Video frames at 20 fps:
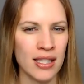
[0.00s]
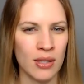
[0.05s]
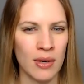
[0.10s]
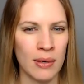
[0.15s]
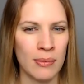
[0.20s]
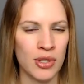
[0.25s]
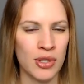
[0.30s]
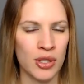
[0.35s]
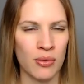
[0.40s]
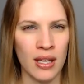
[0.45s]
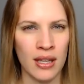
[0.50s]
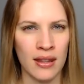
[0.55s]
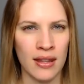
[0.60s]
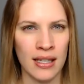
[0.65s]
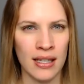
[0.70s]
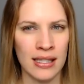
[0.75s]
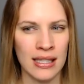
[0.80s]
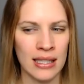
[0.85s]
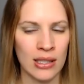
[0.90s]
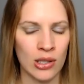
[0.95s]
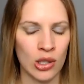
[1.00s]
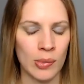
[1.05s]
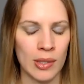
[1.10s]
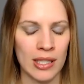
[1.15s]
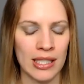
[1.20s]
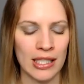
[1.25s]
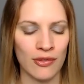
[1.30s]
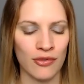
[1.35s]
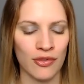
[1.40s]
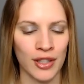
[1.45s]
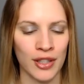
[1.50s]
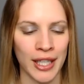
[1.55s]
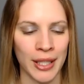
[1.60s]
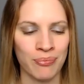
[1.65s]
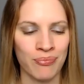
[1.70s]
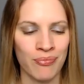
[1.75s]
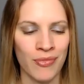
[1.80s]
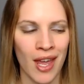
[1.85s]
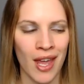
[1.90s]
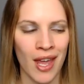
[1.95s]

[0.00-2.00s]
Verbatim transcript: So I'm doing things a little bit differently.